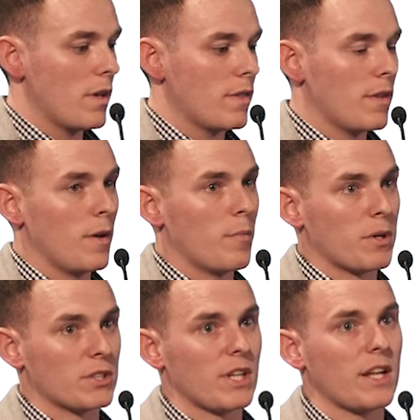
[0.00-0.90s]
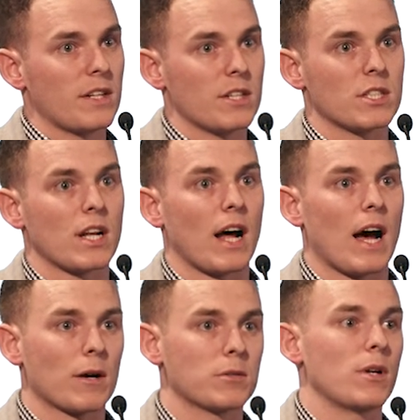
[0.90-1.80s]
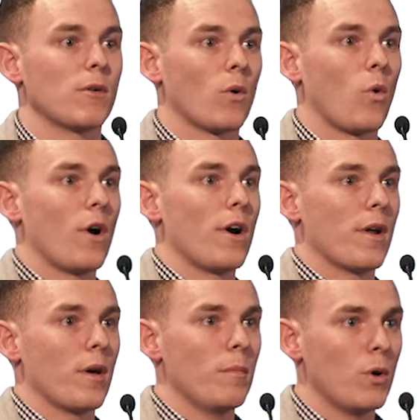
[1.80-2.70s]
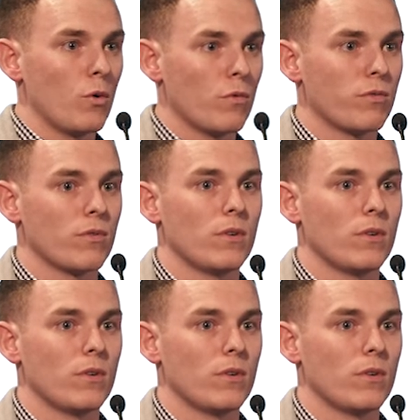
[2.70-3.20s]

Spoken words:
the percentage that actually required a move